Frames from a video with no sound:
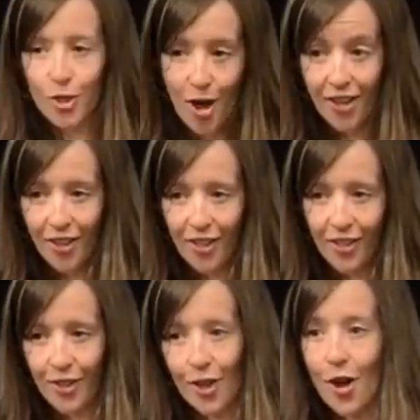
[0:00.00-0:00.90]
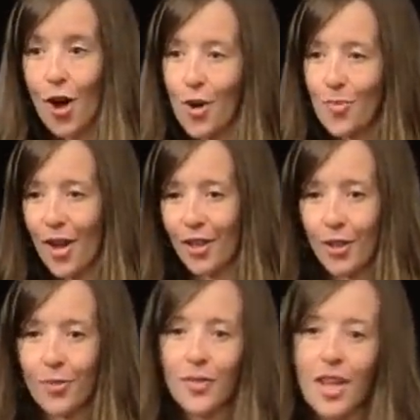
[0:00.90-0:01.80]
track this on a heart
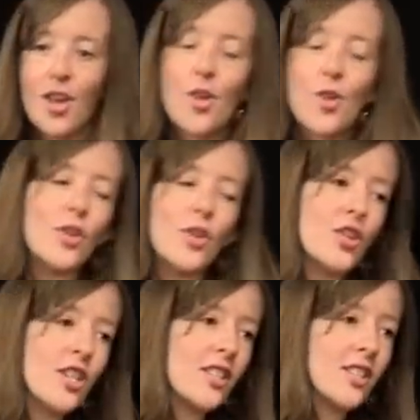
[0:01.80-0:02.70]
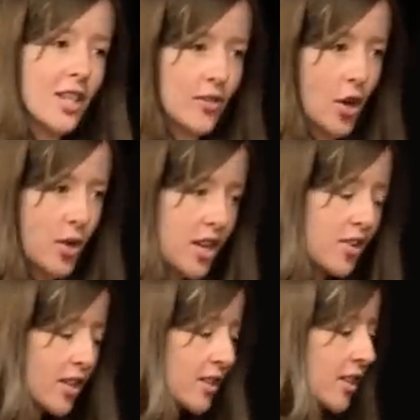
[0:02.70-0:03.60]
monitor. When you're in the state of
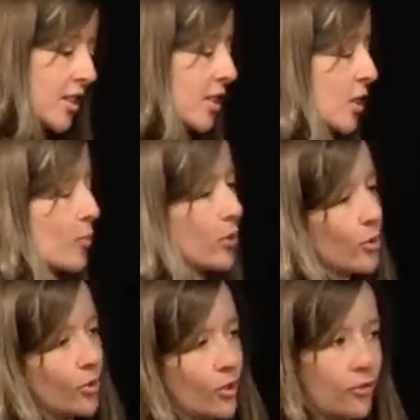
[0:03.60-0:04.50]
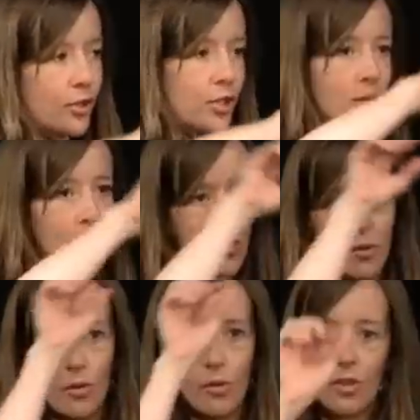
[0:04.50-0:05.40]
coherence, it's this beautiful,
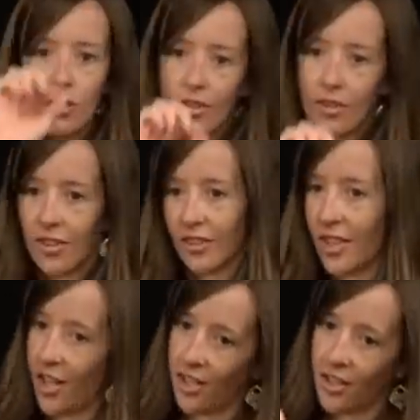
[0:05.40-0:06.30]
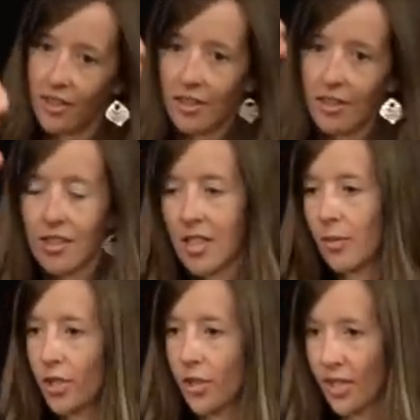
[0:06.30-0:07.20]
smooth line,
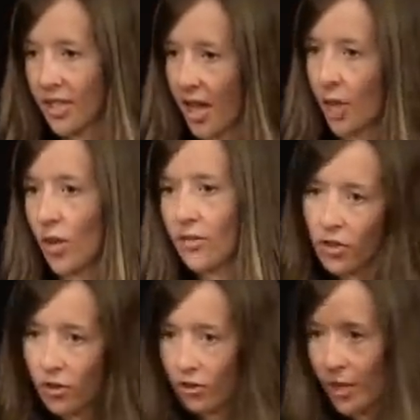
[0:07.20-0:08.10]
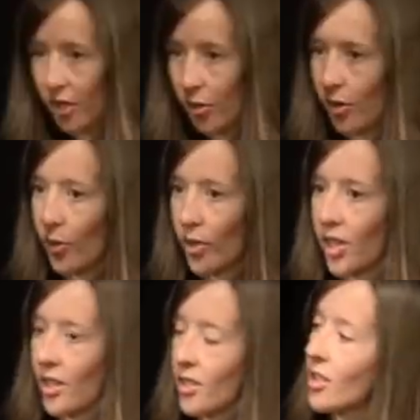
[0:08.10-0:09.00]
similar to a sine wave, if you're familiar with what
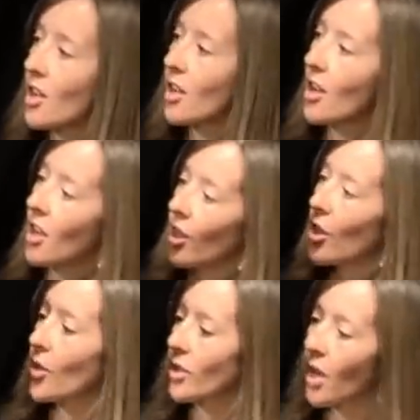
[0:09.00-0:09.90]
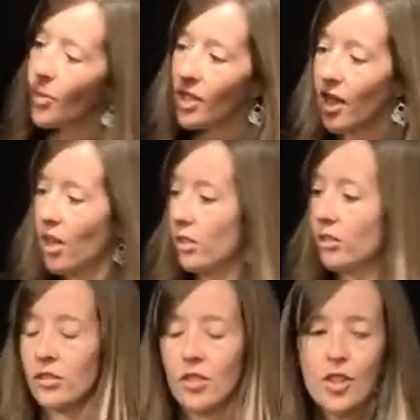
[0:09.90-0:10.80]
that is, goes up and
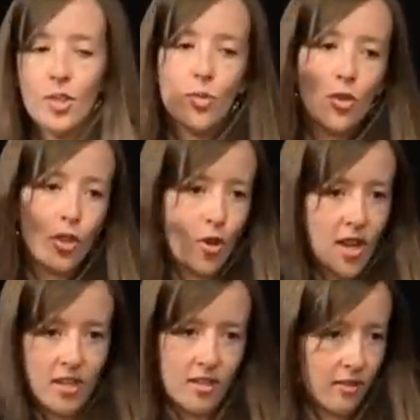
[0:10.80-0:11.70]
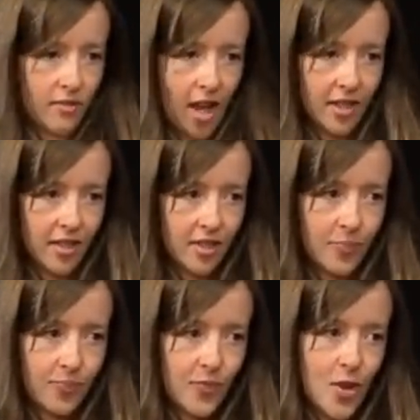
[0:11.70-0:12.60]
down, smooth crests and valleys.
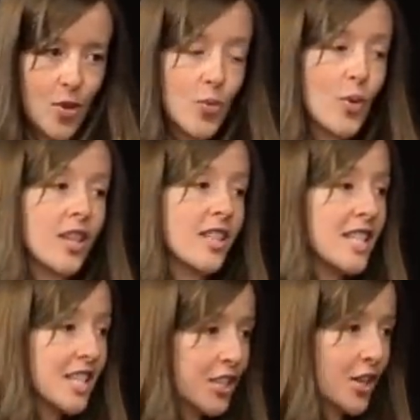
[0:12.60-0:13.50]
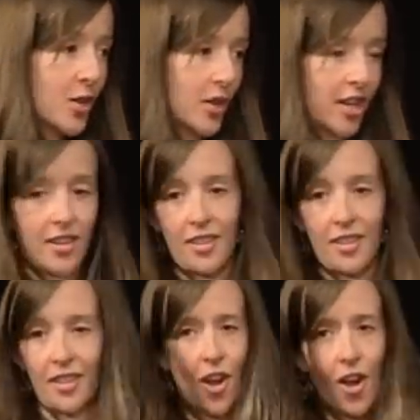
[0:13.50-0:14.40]
When it's incoherent,
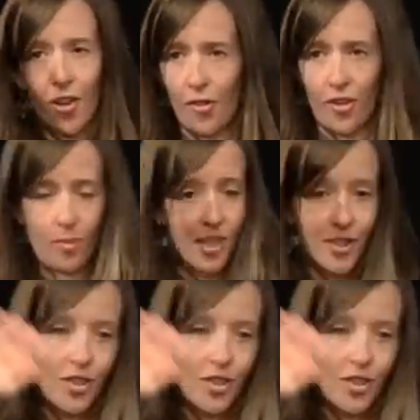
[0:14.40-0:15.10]
it's all over the place,